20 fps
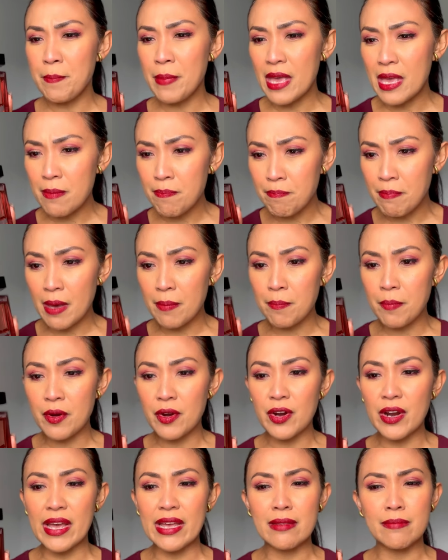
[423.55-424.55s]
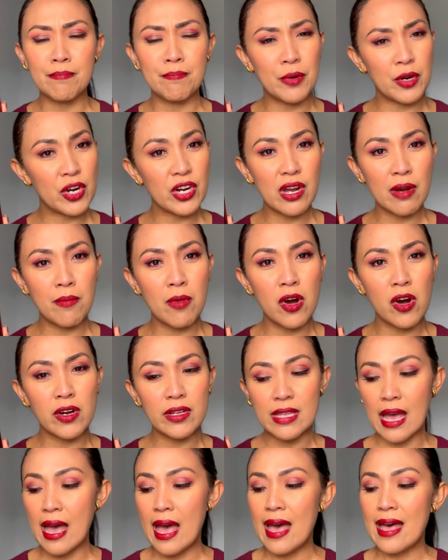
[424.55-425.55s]
pink pepper, and
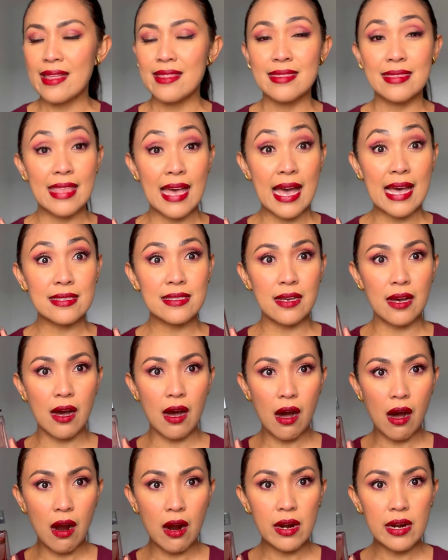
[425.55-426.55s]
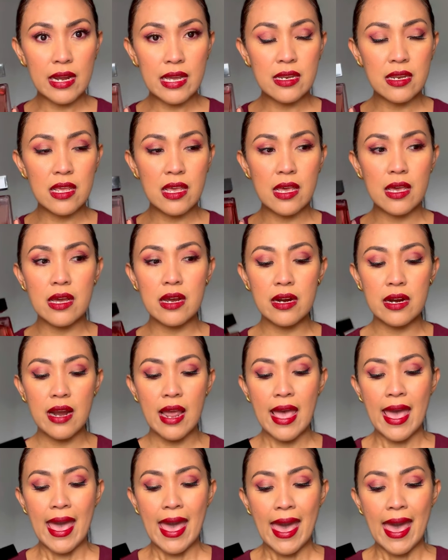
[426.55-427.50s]
bergamot that are in here.